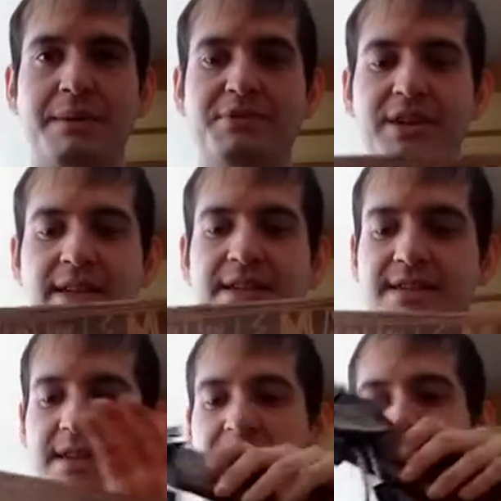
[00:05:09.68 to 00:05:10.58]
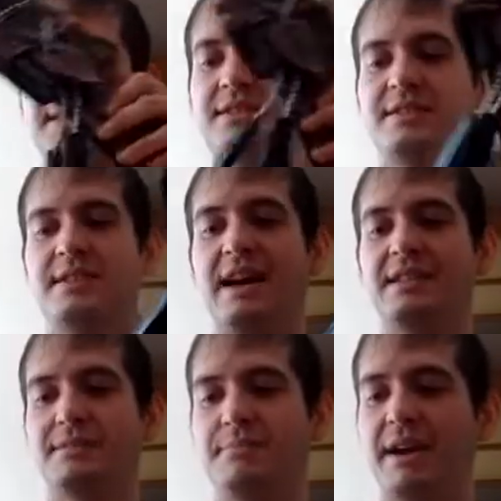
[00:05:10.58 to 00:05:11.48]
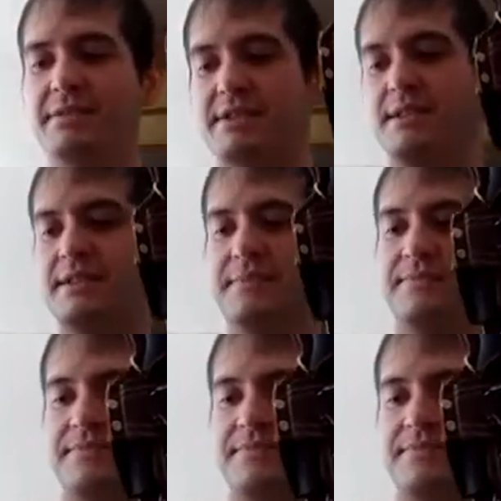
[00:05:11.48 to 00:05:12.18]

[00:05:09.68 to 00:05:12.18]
machetes, and you can see the size comparison.